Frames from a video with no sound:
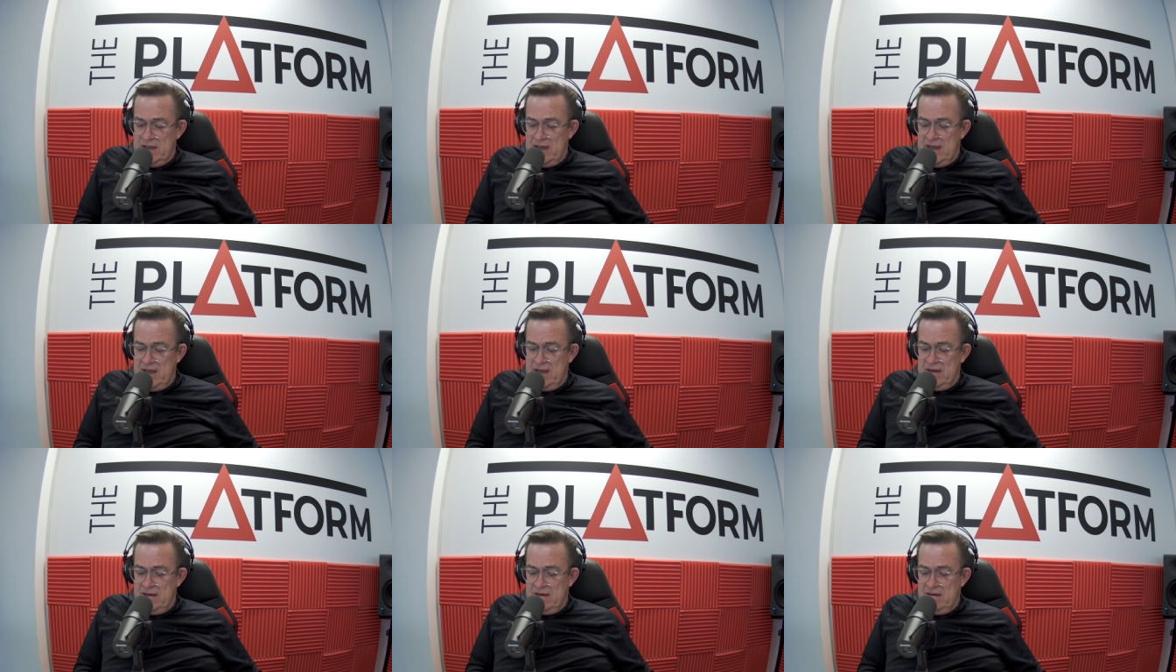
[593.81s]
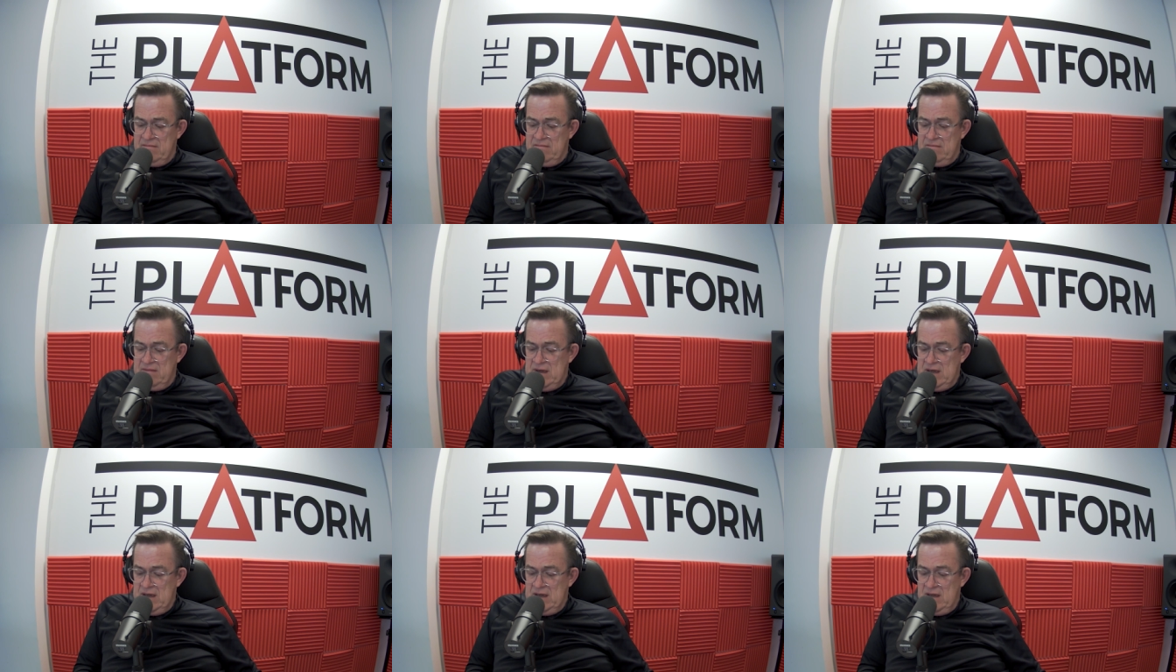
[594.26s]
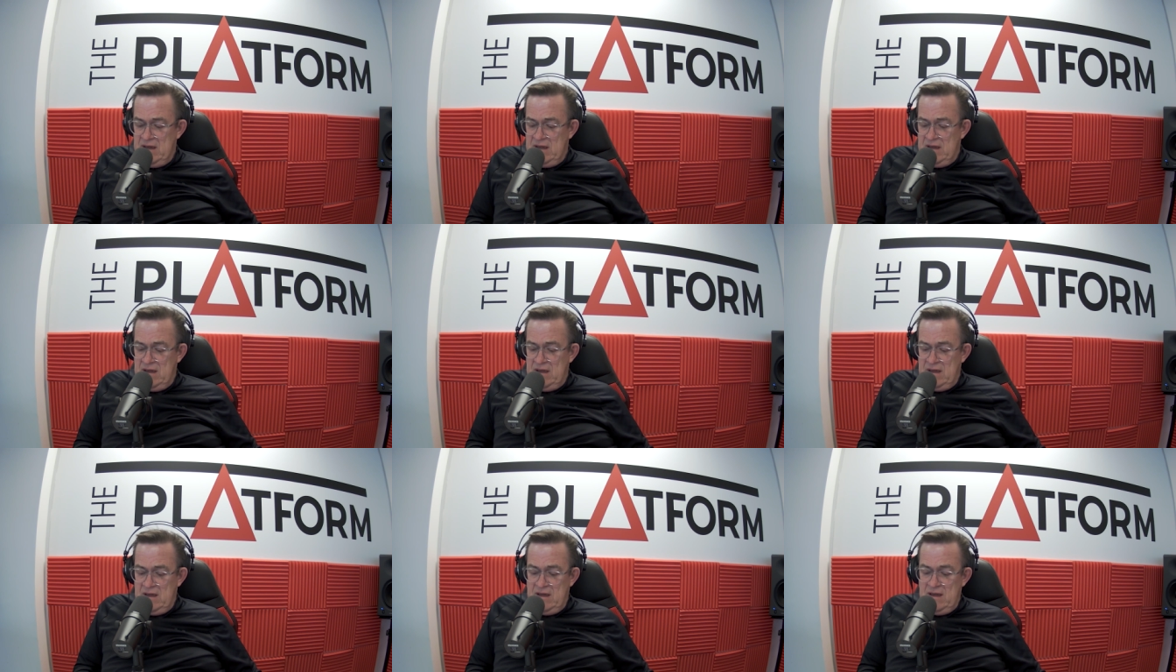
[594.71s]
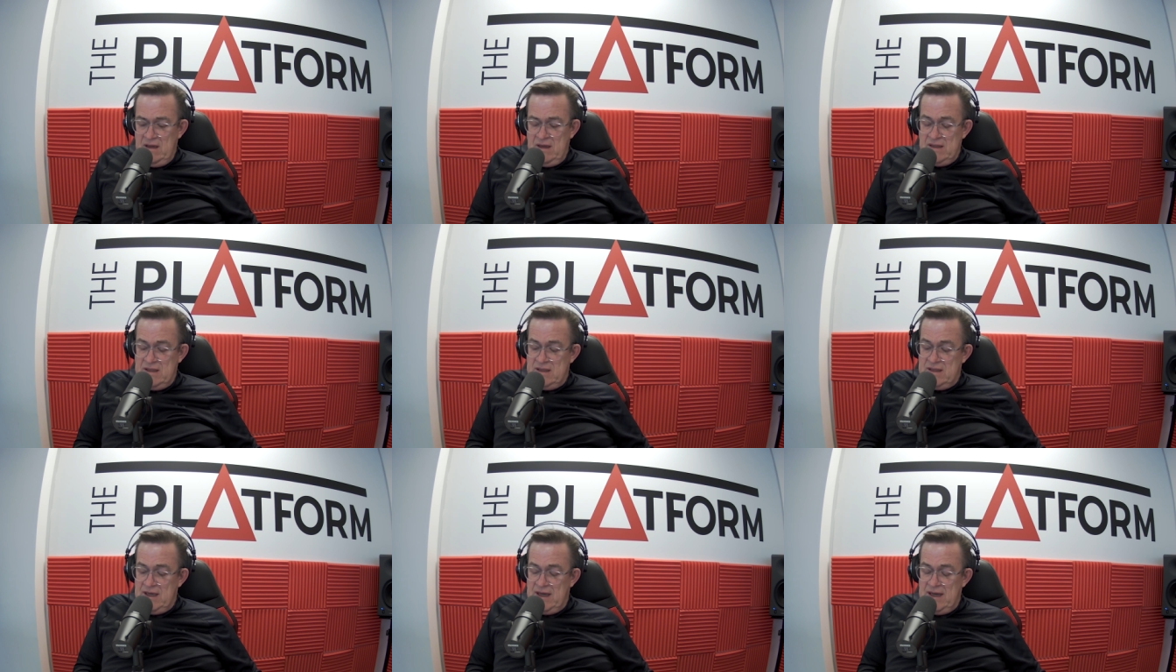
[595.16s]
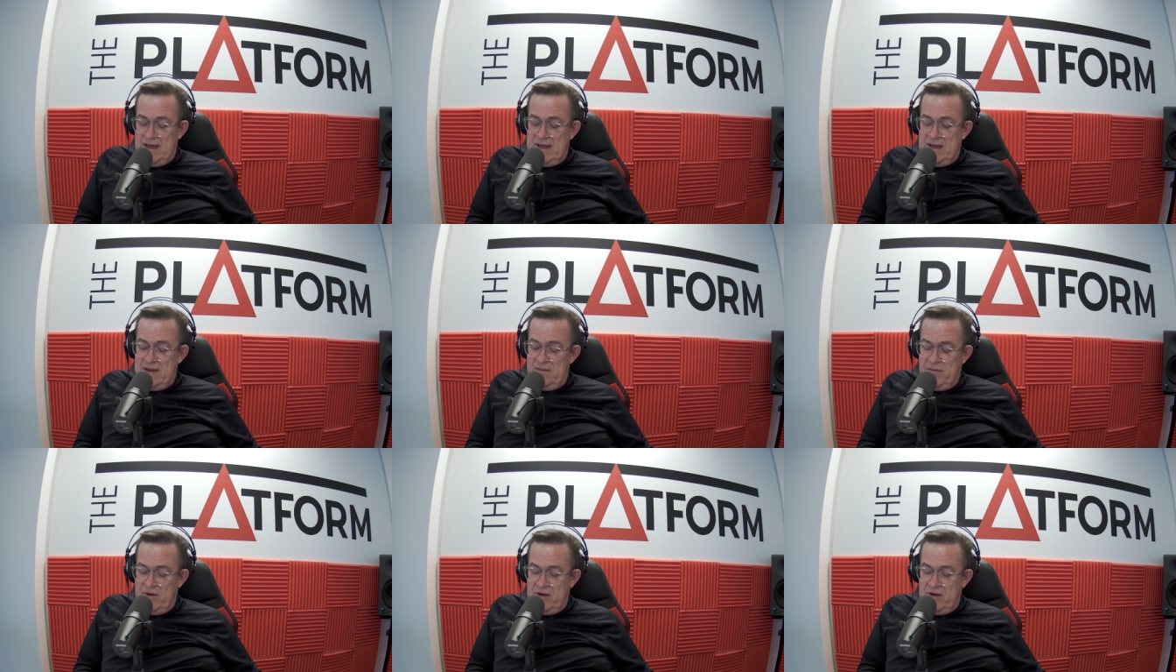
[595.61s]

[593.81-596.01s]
And as I say, it,